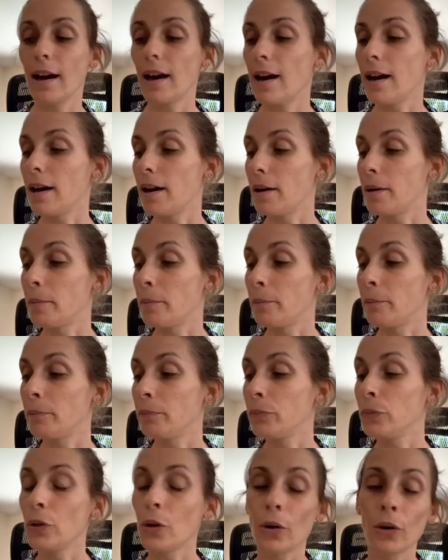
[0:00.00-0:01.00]

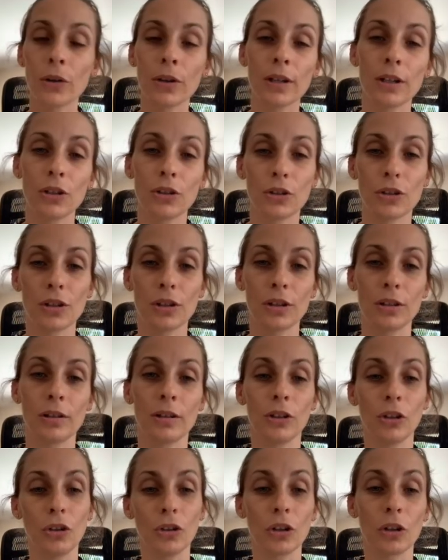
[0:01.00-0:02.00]
Know that you
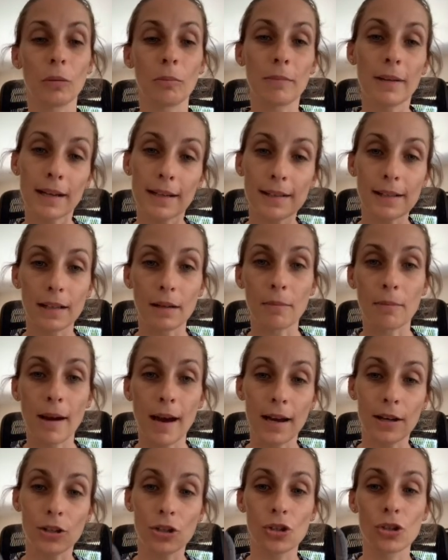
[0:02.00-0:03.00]
can mix and
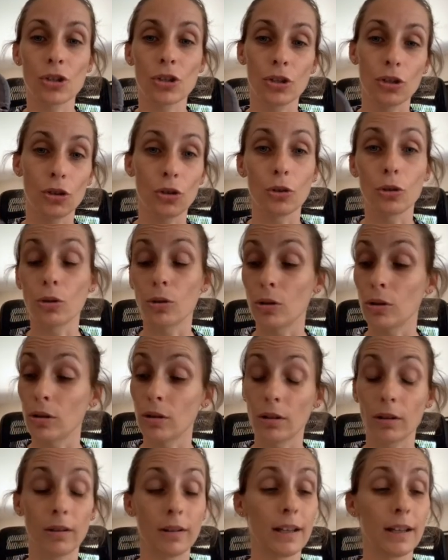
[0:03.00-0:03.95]
match your